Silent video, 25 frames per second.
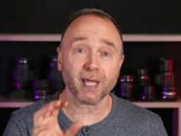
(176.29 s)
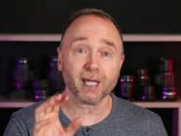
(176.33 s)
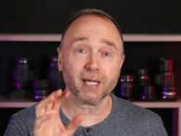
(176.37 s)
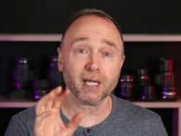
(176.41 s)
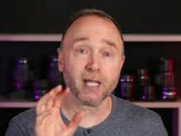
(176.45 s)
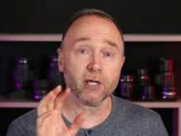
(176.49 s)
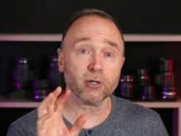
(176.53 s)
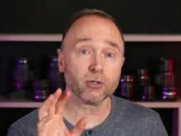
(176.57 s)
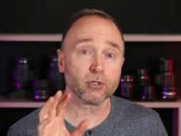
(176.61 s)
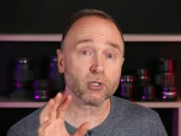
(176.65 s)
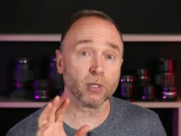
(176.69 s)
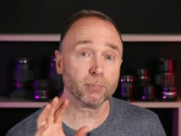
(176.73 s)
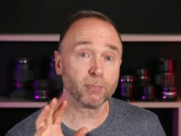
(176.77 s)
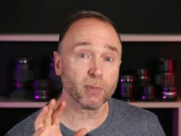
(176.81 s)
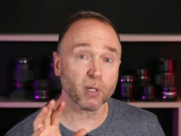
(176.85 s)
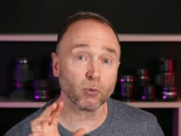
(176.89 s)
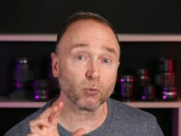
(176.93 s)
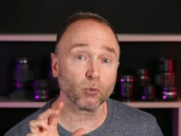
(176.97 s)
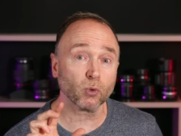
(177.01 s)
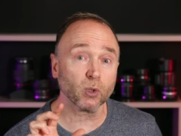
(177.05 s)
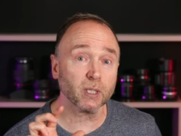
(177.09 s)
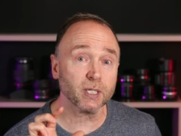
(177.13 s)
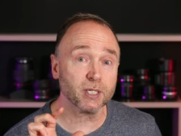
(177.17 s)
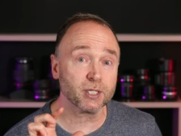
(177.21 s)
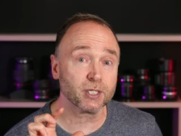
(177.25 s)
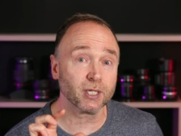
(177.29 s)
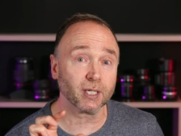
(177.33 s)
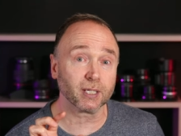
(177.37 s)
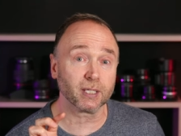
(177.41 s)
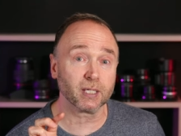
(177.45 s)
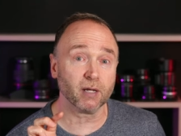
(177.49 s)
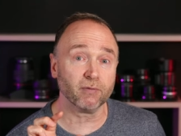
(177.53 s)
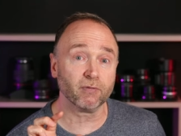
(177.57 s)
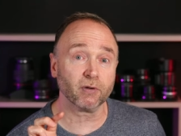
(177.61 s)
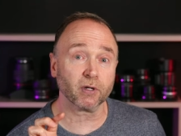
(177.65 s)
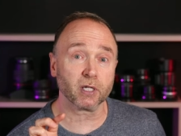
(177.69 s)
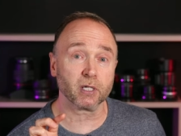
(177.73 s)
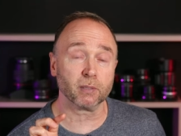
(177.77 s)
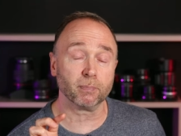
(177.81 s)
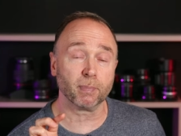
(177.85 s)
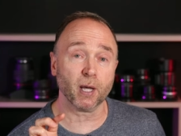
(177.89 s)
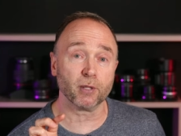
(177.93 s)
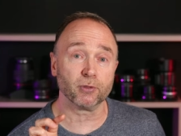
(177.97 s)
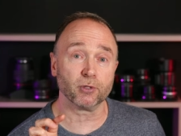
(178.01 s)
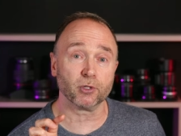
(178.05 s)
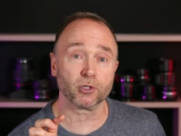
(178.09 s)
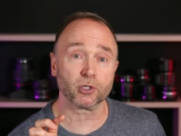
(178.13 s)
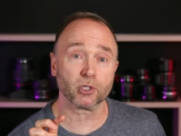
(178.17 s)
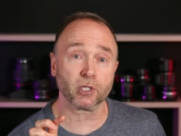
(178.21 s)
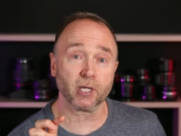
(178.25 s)
And here's something really significant
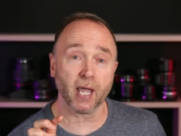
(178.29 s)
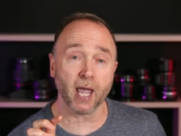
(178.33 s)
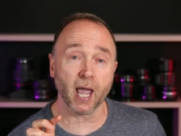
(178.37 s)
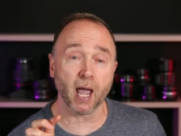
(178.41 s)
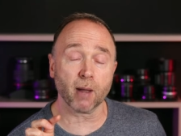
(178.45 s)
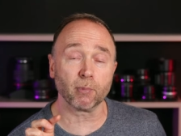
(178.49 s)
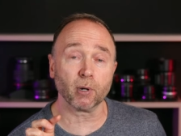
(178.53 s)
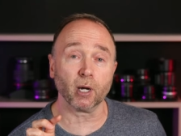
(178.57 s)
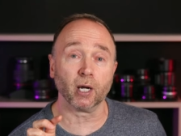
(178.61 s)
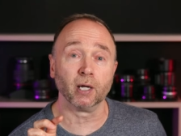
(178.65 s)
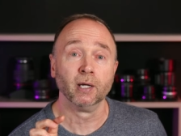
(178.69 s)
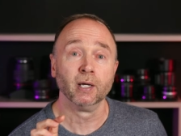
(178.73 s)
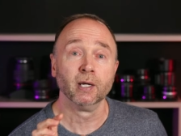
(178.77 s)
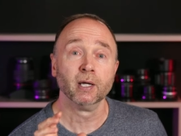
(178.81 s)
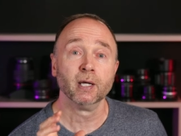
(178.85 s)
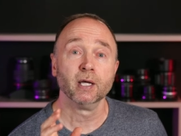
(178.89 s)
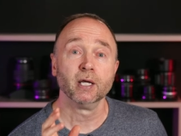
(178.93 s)
about this camera.